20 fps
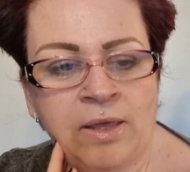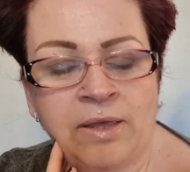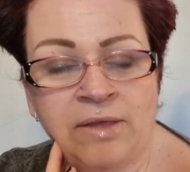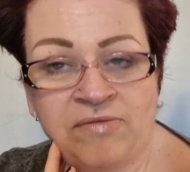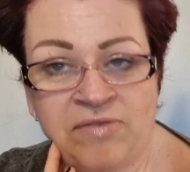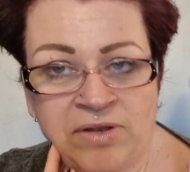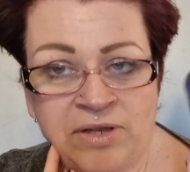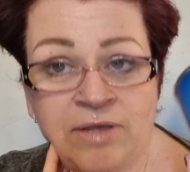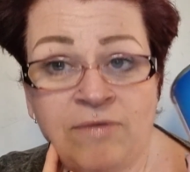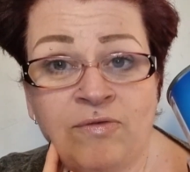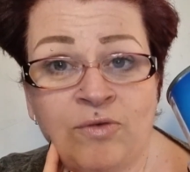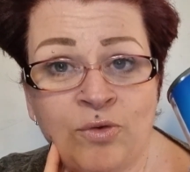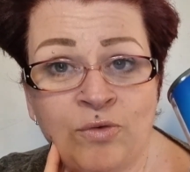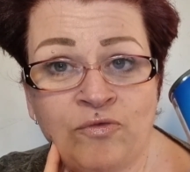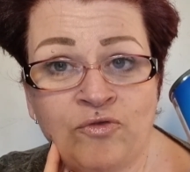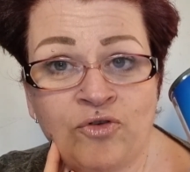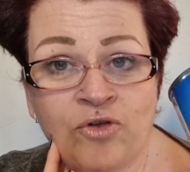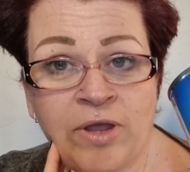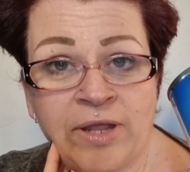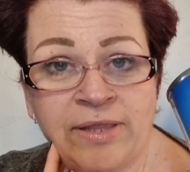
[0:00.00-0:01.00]
If any of you have
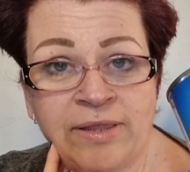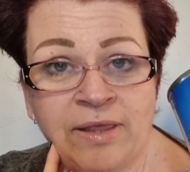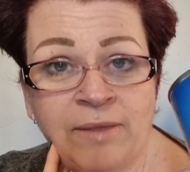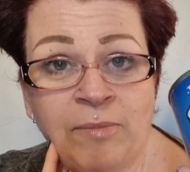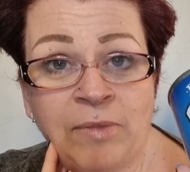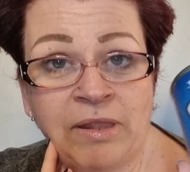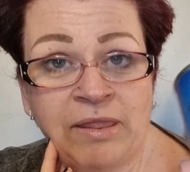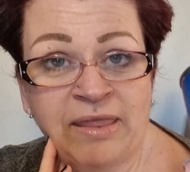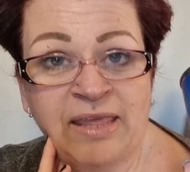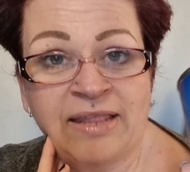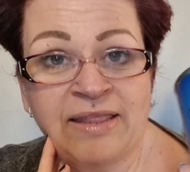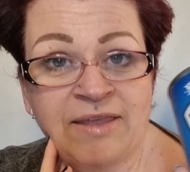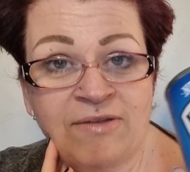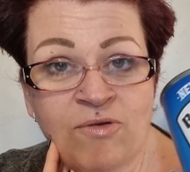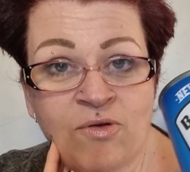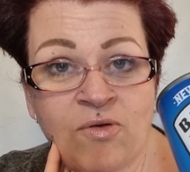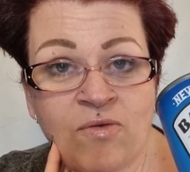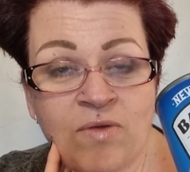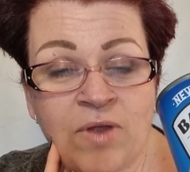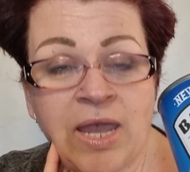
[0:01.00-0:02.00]
tried them and think they're
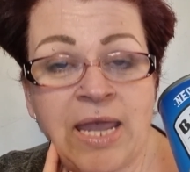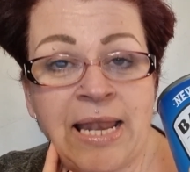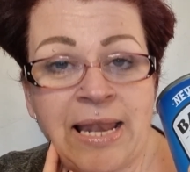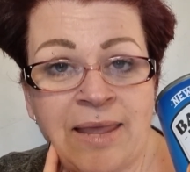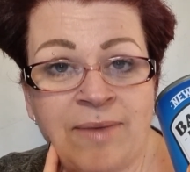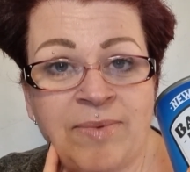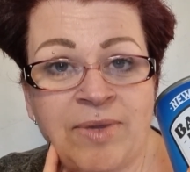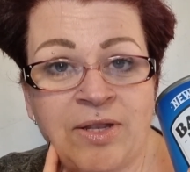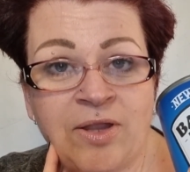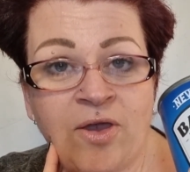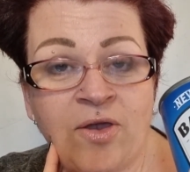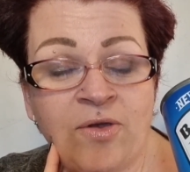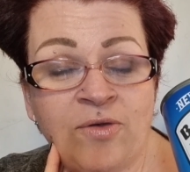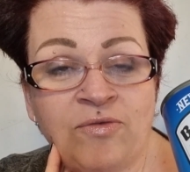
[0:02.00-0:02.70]
all right, let me know.